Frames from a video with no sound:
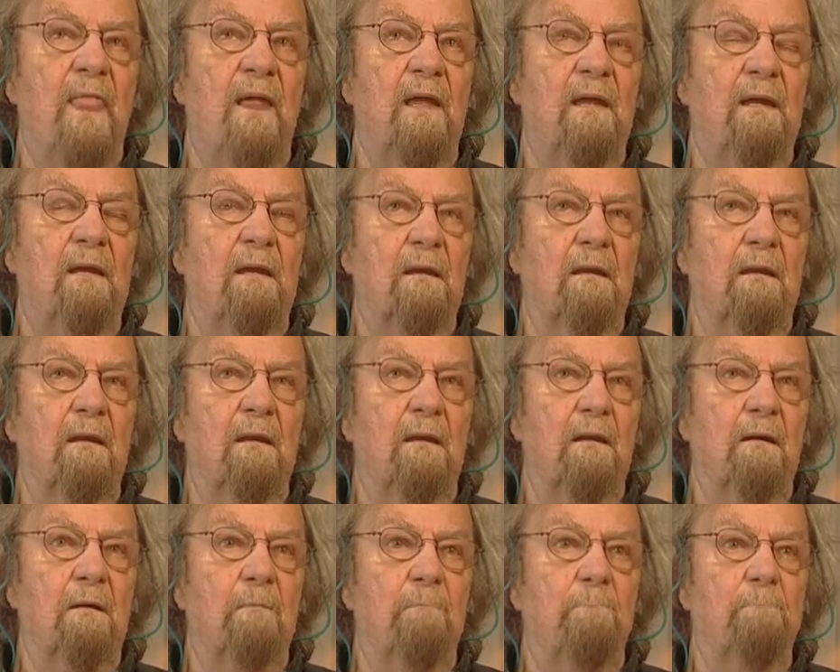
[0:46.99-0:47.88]
in
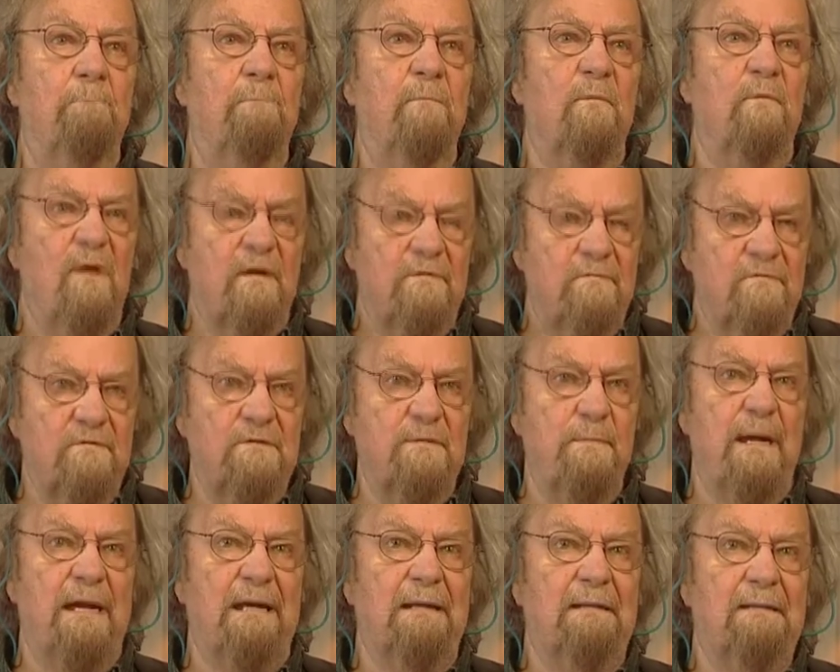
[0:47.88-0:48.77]

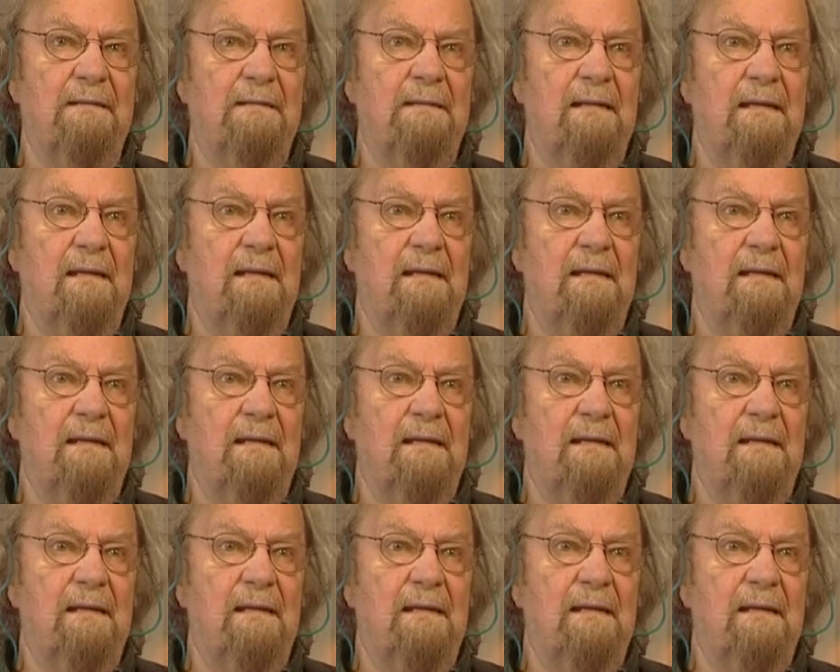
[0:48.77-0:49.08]
retrospect,